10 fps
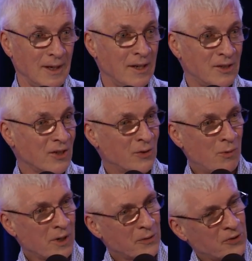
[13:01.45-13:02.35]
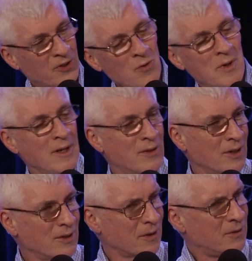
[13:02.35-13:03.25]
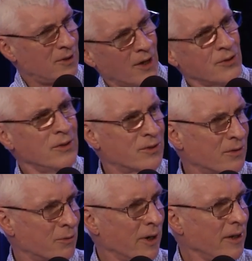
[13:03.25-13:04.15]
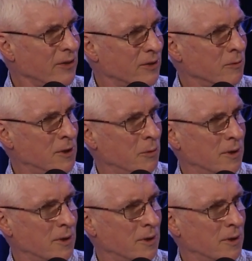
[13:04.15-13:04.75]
And it's just one of so many things, of dozens of ways in which